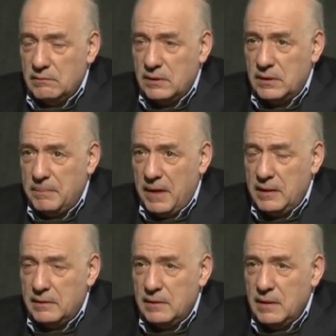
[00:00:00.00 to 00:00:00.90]
to
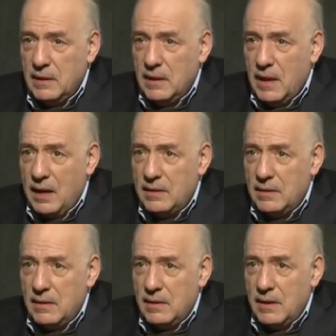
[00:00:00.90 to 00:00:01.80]
debate.
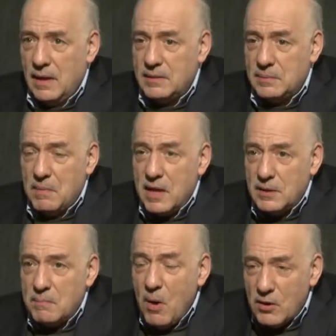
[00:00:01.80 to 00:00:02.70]
As
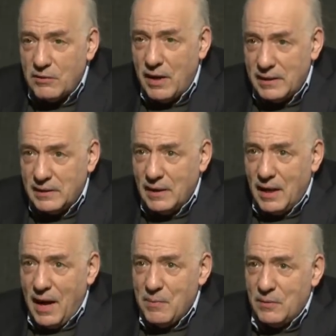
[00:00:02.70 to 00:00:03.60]
a moderator,
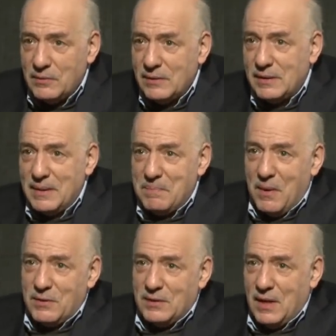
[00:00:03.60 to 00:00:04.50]
I want to see
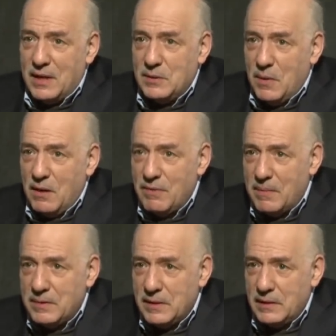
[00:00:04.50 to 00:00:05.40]
both sides well
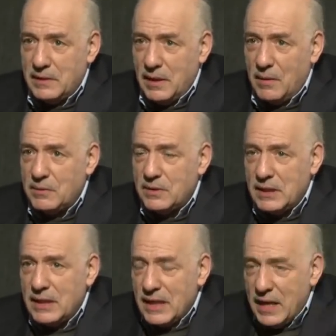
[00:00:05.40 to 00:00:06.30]
represented. I want to
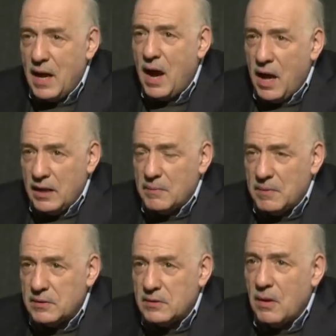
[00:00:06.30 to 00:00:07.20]
see clear
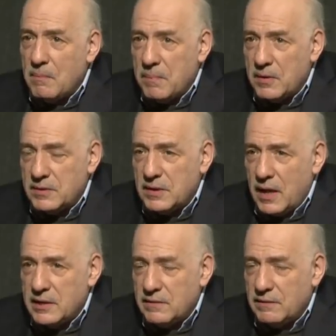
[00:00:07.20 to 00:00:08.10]
arguments on both
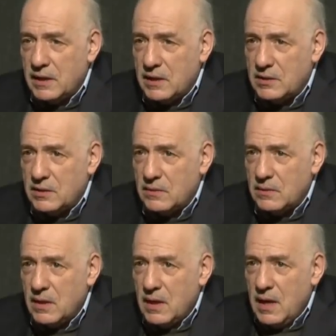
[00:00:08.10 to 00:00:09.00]
sides of the issue.
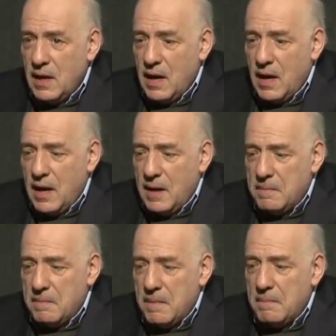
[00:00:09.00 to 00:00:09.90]

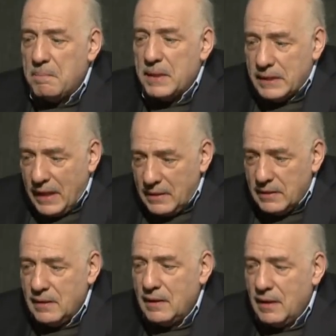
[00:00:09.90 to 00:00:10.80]
But
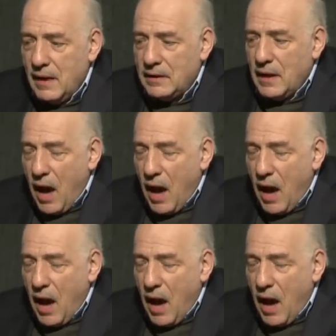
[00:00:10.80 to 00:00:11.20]
then at the